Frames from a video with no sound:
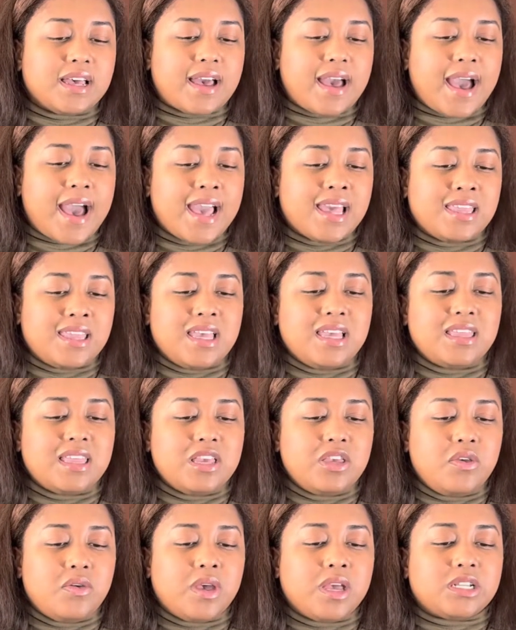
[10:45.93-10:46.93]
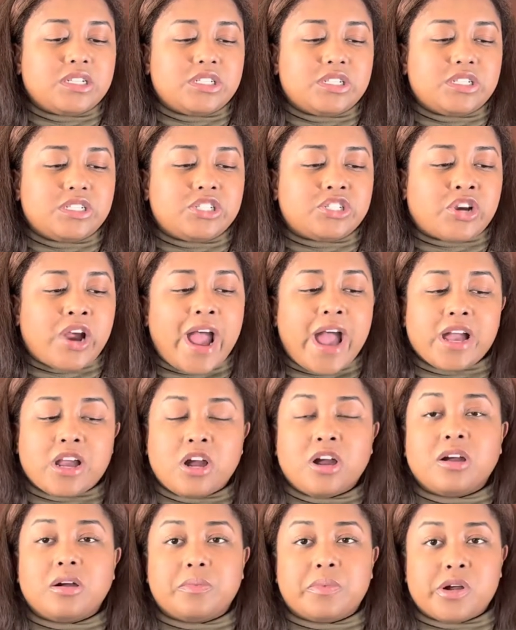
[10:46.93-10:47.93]
I think that you can track
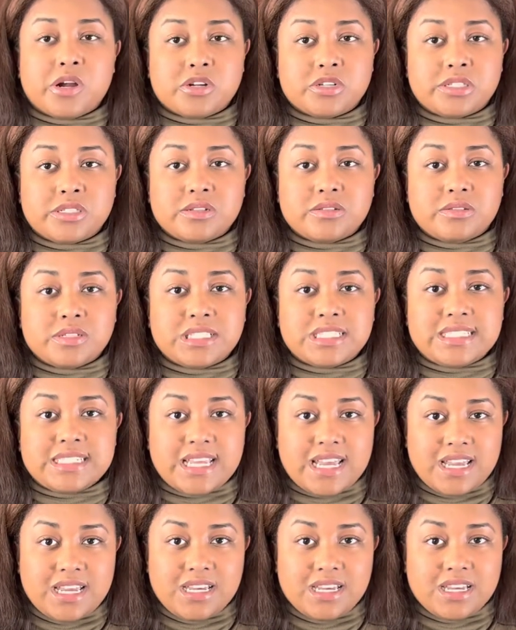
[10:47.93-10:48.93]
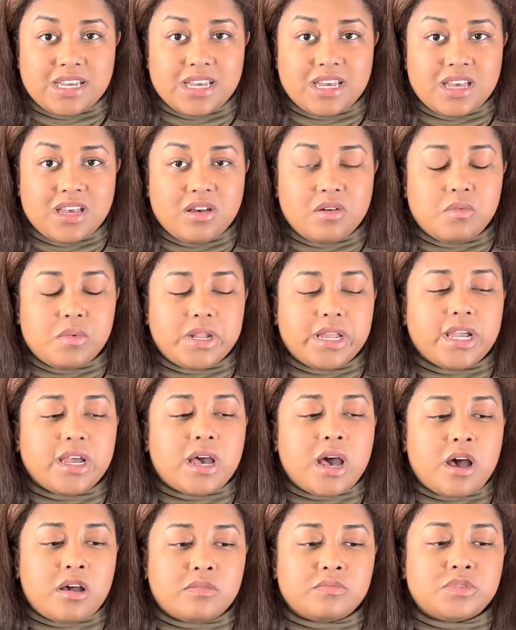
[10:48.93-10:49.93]
her personal stake when it
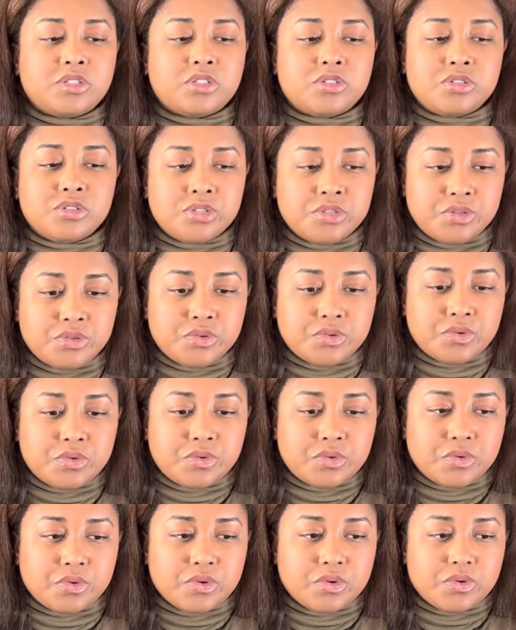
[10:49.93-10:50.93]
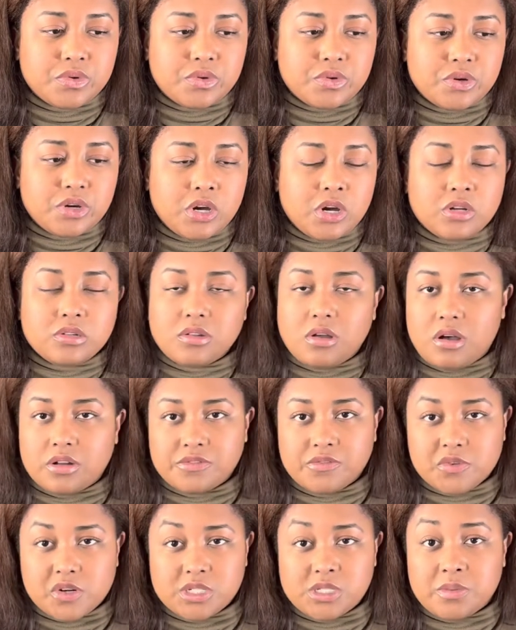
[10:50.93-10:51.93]
comes to her law
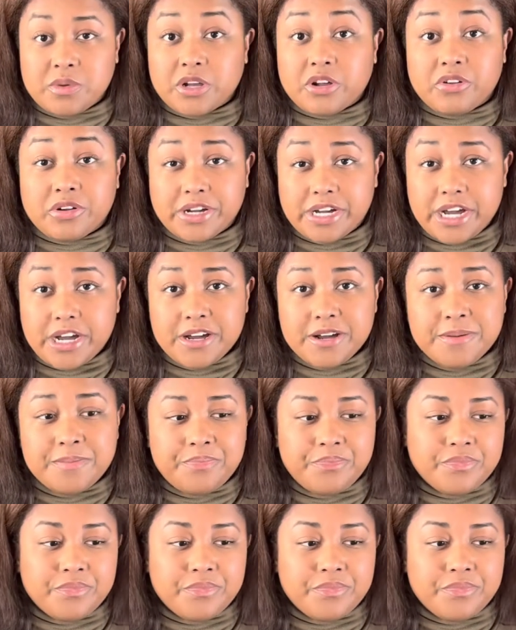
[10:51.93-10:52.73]
enforcement career